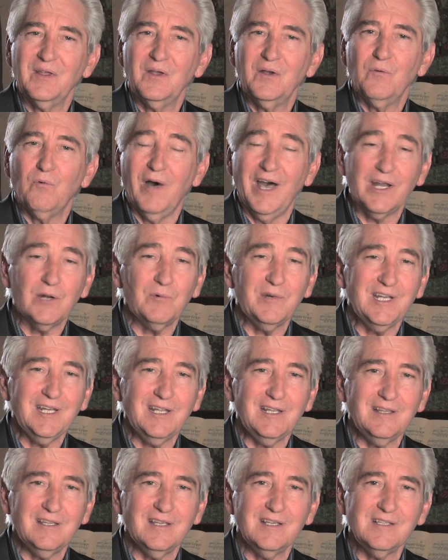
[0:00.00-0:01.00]
Why do we
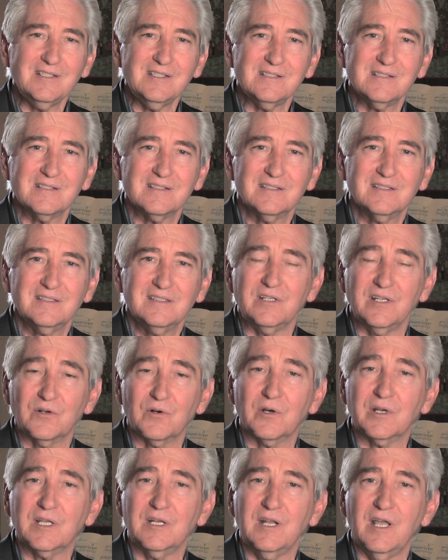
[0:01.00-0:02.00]
need this? An
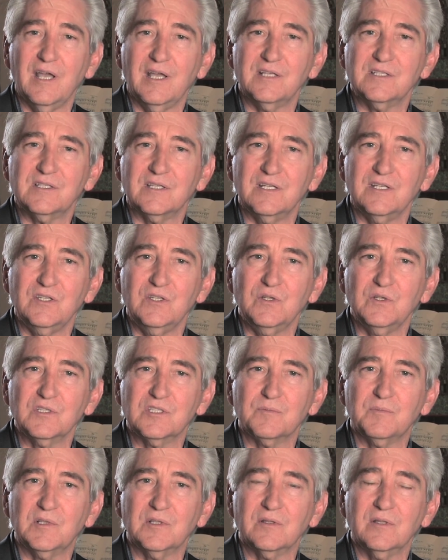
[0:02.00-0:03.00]
organized and
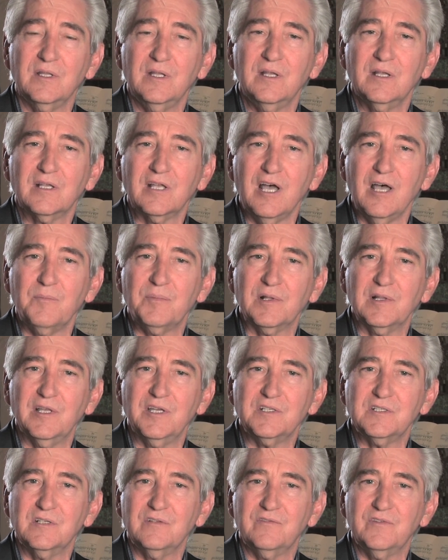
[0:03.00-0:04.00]
usable
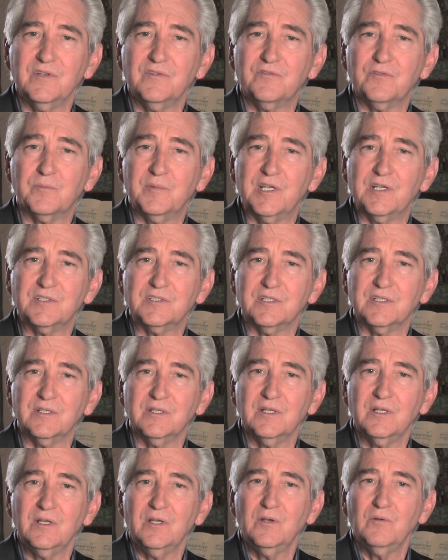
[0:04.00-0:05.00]
compilation of information
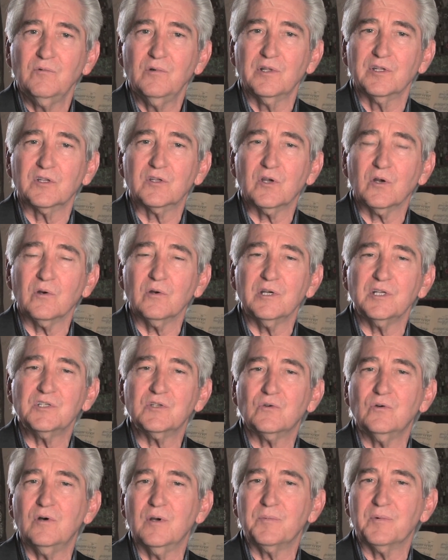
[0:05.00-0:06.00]
will encourage
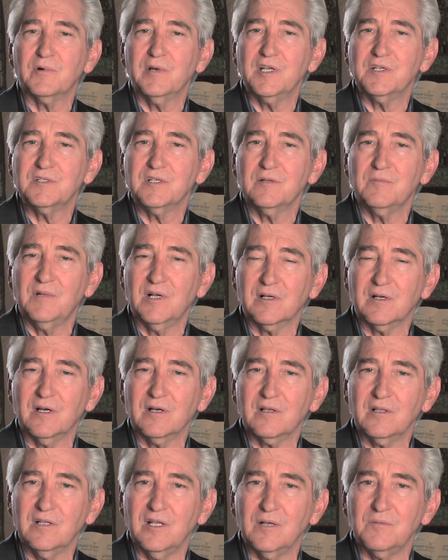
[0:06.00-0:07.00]
cooperation among our
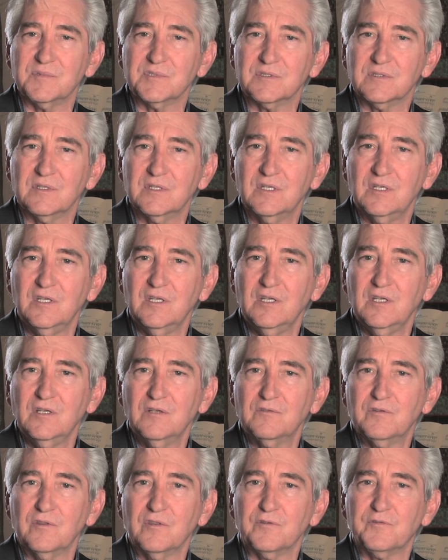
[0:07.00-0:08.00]
clubs.
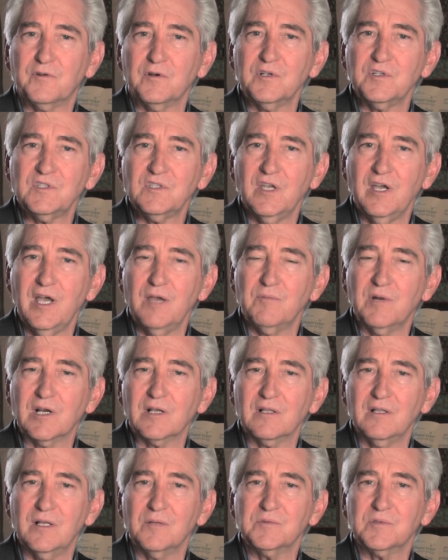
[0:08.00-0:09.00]
For the first time, our
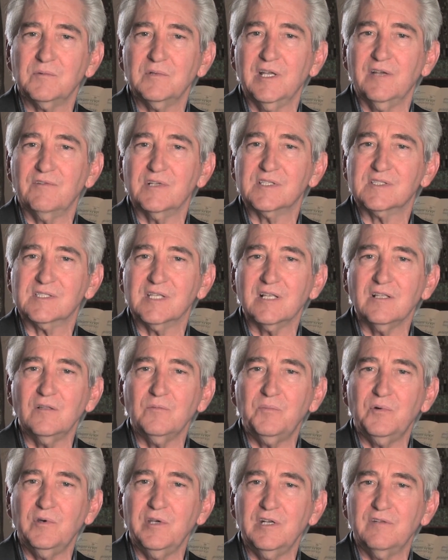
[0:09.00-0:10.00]
clubs will have a single
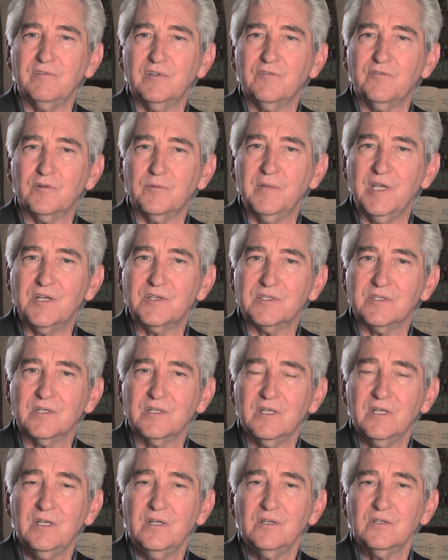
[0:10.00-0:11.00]
point of information
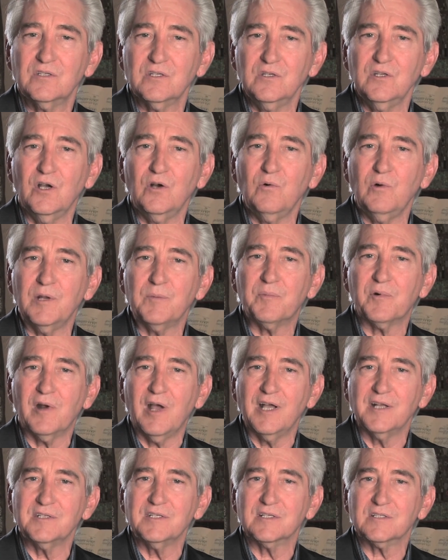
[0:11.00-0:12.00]
to know what
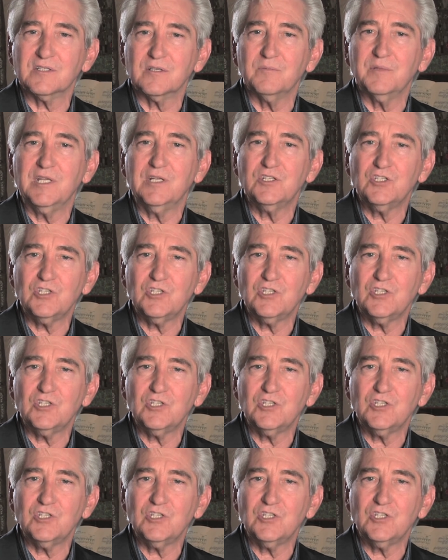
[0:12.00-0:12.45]
projects are being